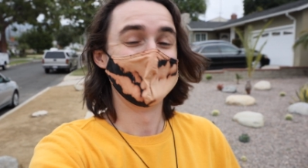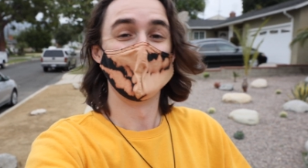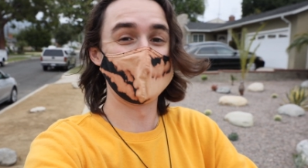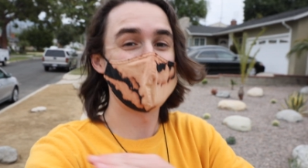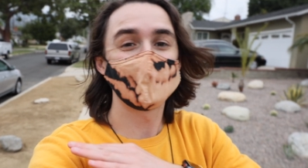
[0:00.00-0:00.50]

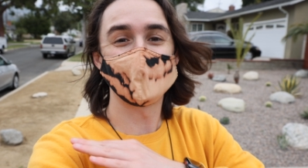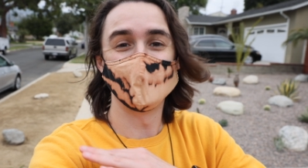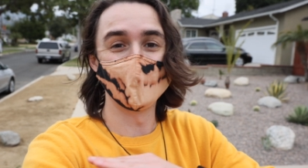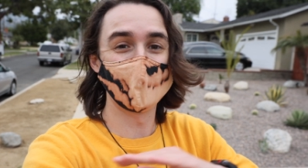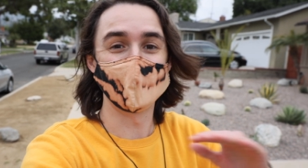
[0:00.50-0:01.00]
with
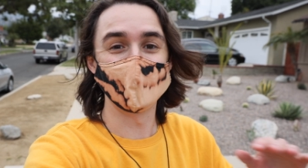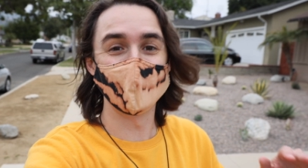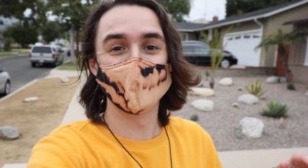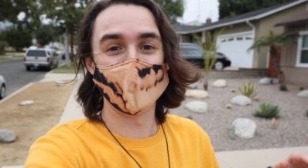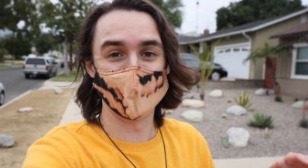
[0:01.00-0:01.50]
absolutely
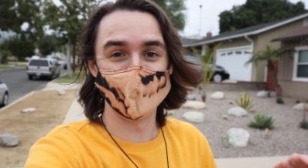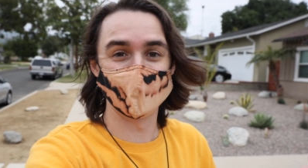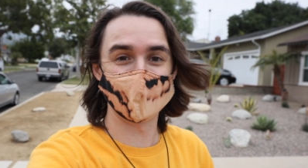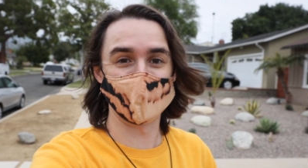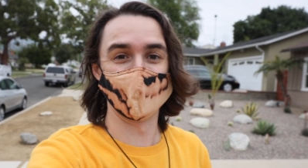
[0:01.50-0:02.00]
no image
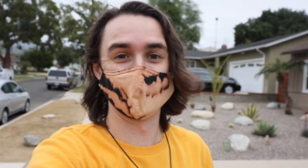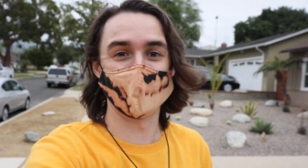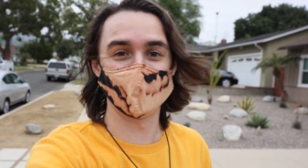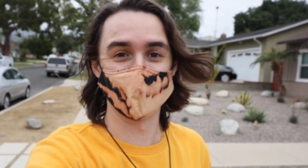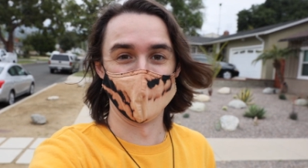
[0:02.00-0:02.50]

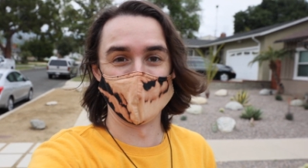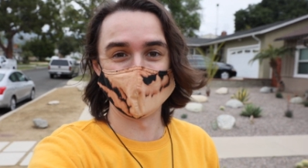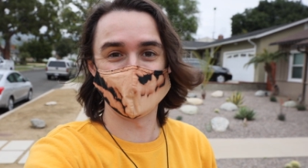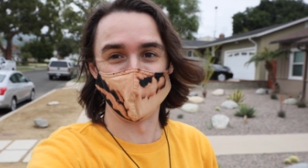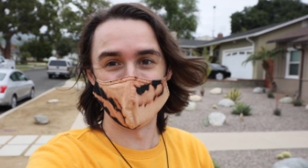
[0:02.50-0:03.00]
stabilization
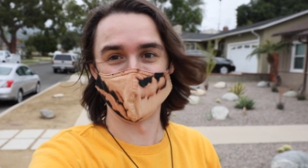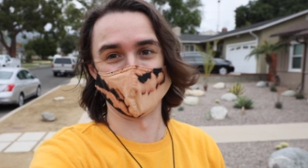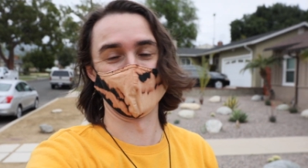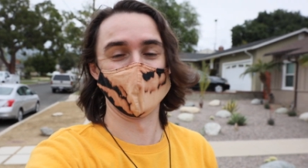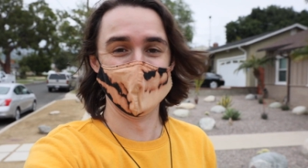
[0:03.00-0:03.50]

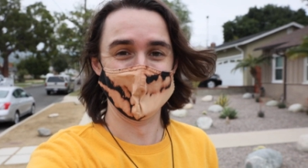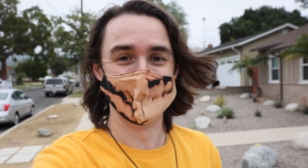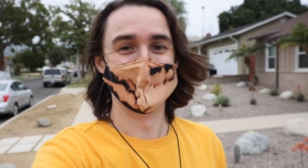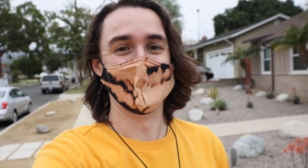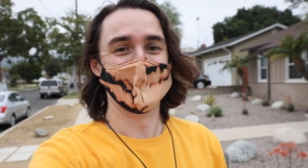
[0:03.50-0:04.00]
whatsoever.
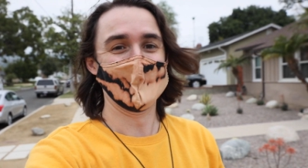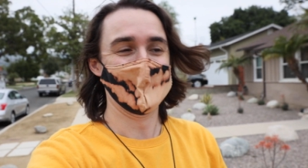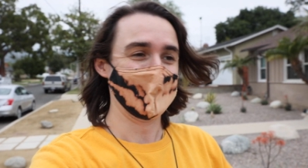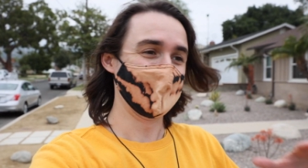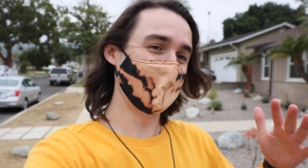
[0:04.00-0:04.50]

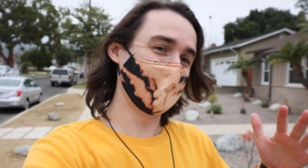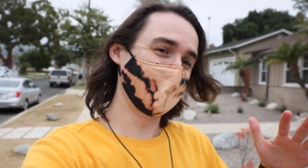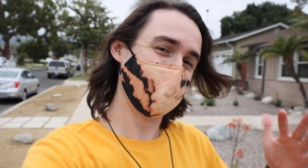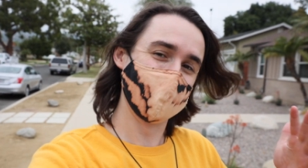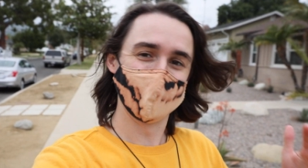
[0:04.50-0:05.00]

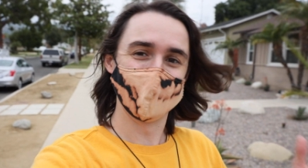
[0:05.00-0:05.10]
And the